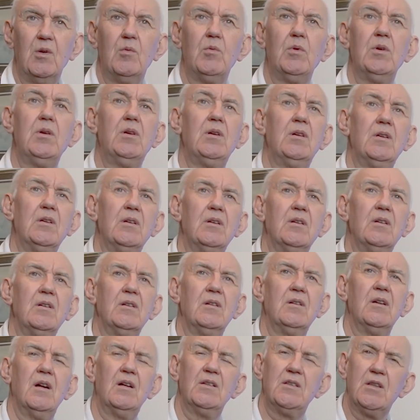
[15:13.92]
Well,
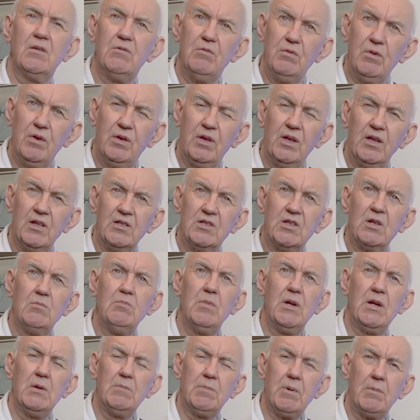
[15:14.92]
I don't think so
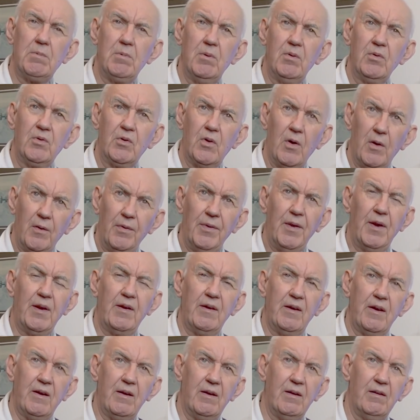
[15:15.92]
many people have got that
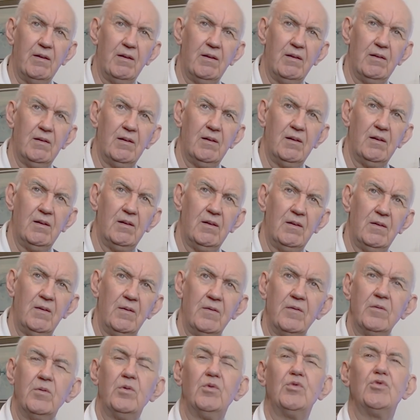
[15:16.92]
now.
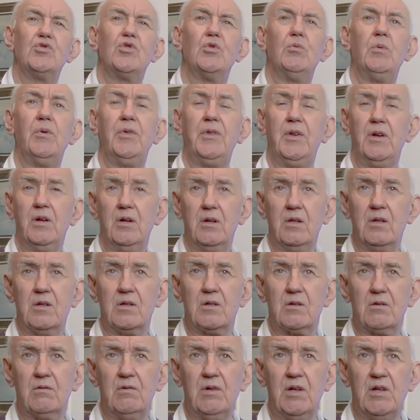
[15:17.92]
I'm not sure what the
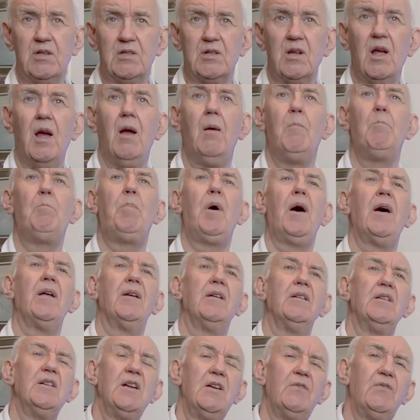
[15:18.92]
answer is,
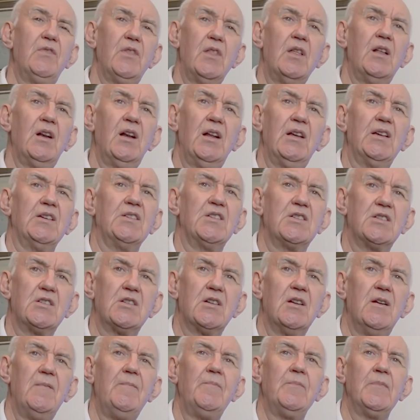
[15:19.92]
but
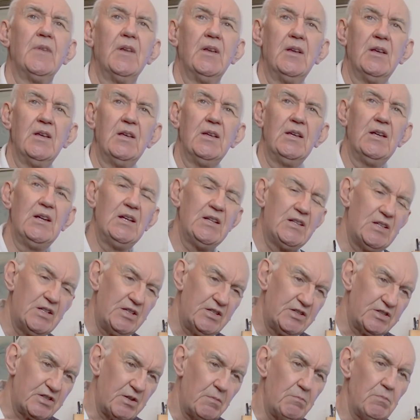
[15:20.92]
nevertheless, it
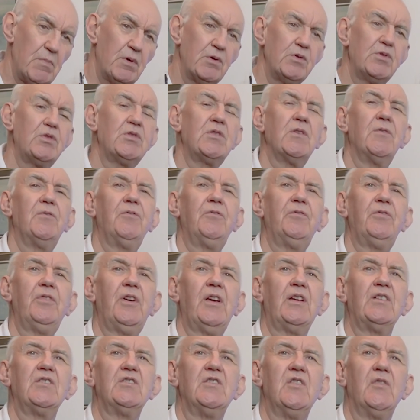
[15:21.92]
is the most
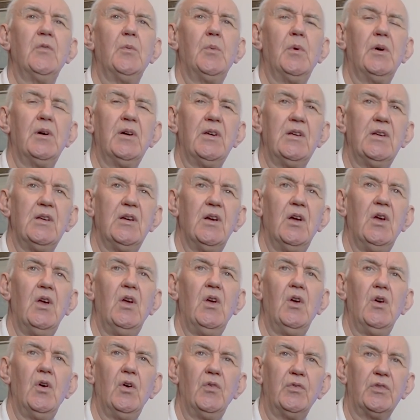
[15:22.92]
effective way
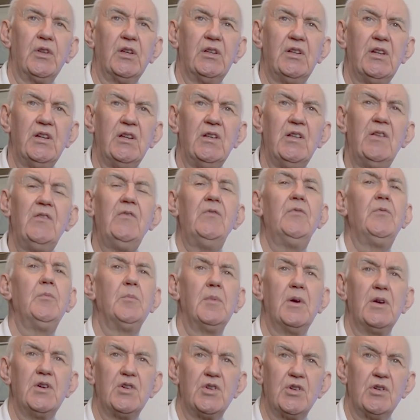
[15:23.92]
of getting
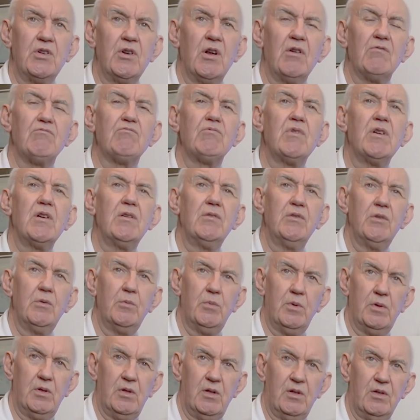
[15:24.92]
information around the
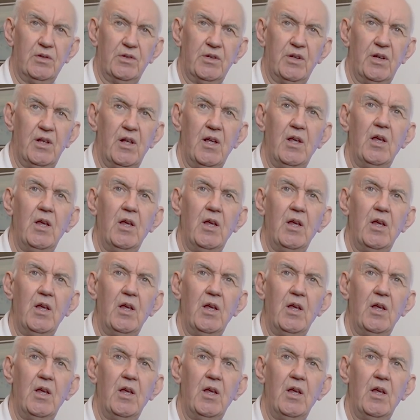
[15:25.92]
world,